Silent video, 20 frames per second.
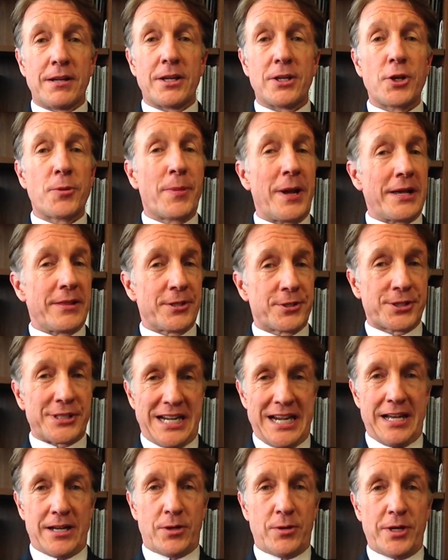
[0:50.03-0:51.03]
You pay the
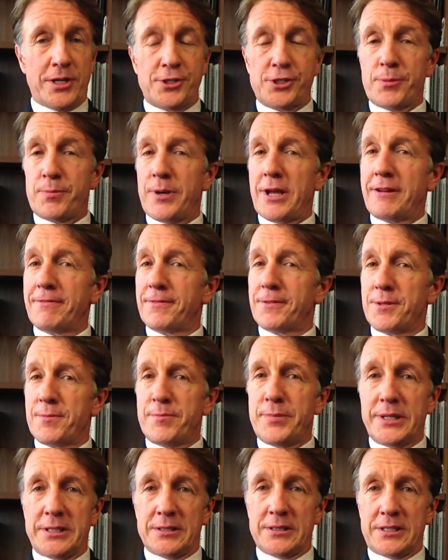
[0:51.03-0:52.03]
salaries, you pay for the
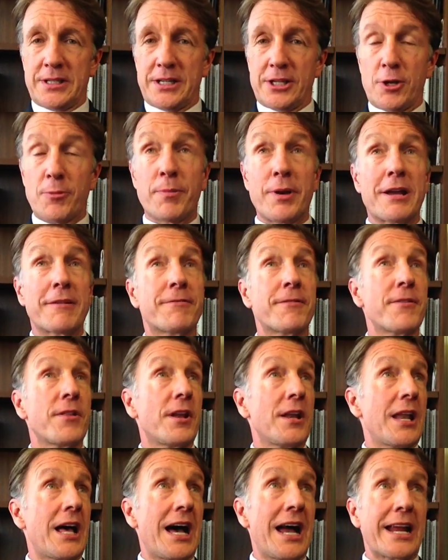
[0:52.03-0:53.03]
building, you pay for the
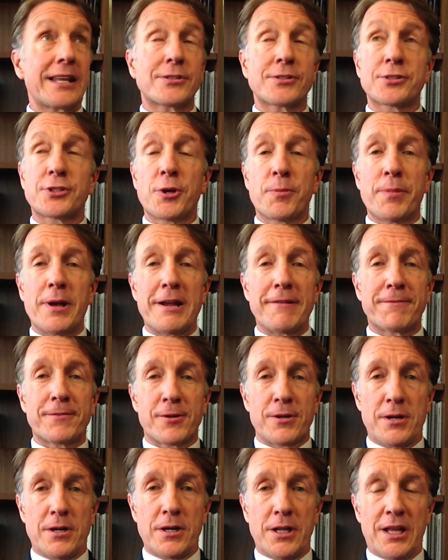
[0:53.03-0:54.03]
lights, you pay
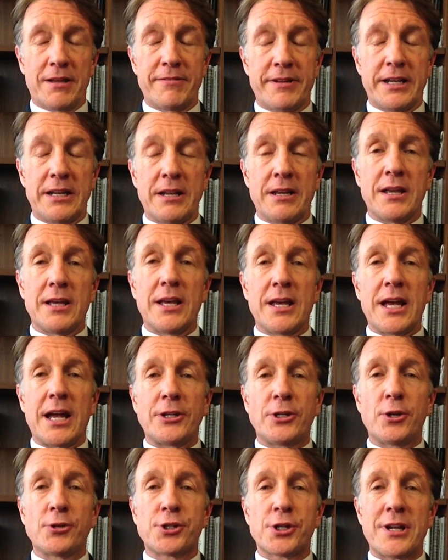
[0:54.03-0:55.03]
for all of it,
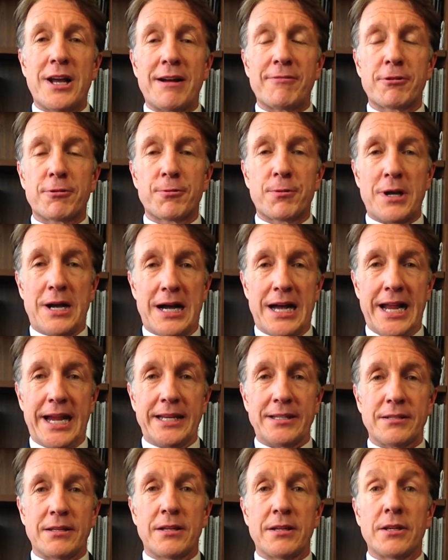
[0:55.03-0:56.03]
and you should have a
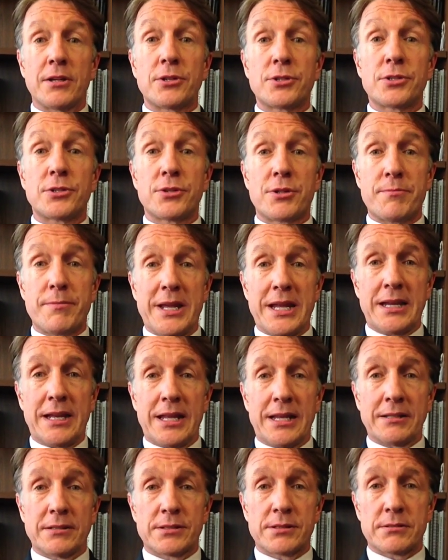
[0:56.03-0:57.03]
right to the
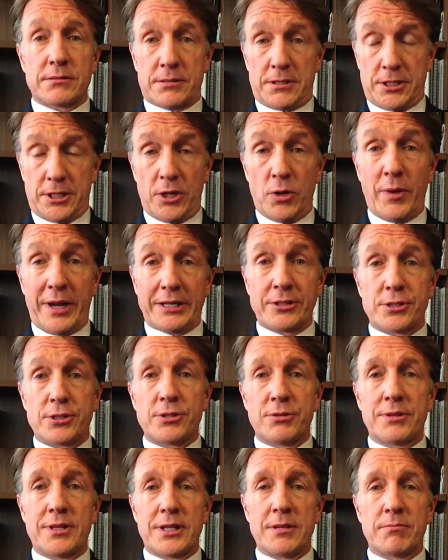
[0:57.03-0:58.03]
meetings, to going
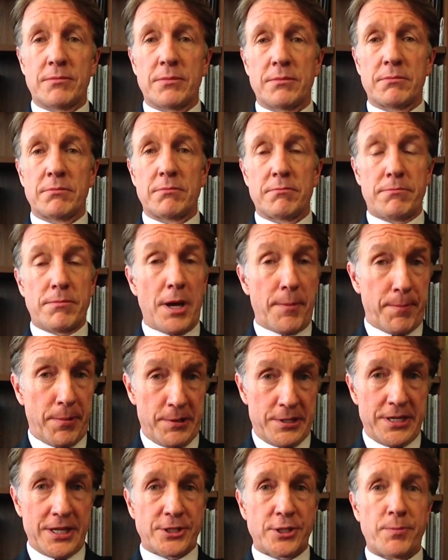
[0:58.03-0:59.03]
to them,
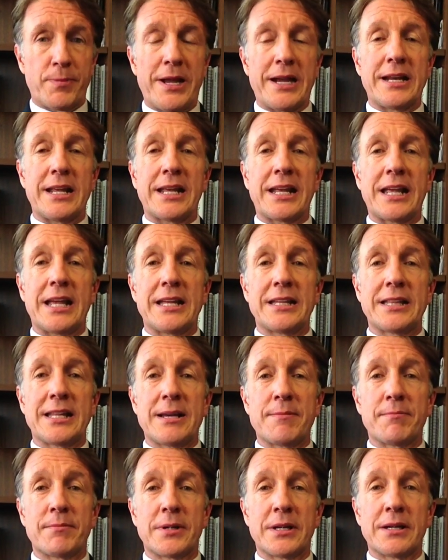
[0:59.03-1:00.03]
participating in
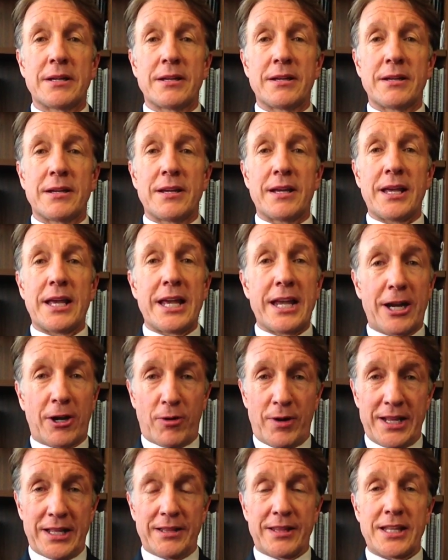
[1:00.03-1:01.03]
them,
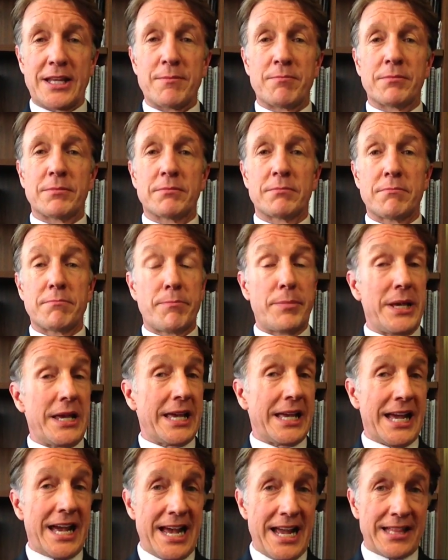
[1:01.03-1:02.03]
hearing them,
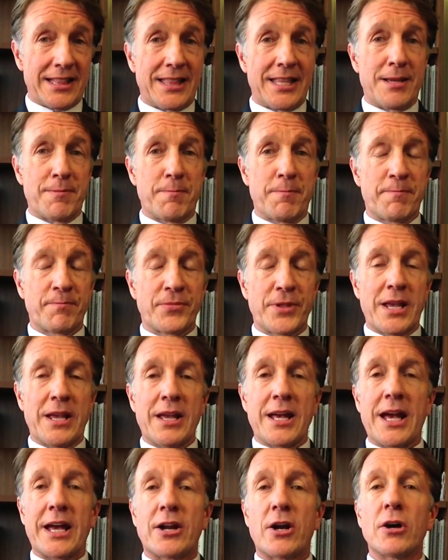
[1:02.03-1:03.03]
being at them,
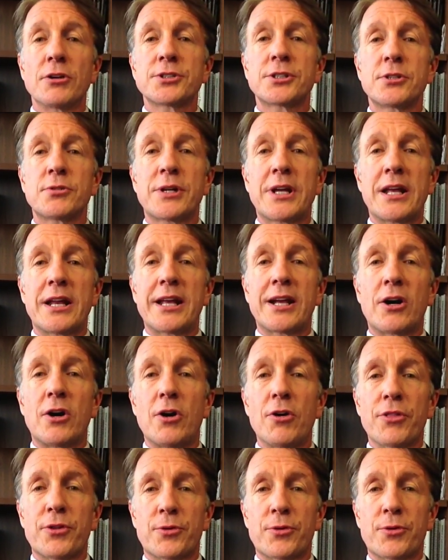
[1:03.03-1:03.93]
and also getting all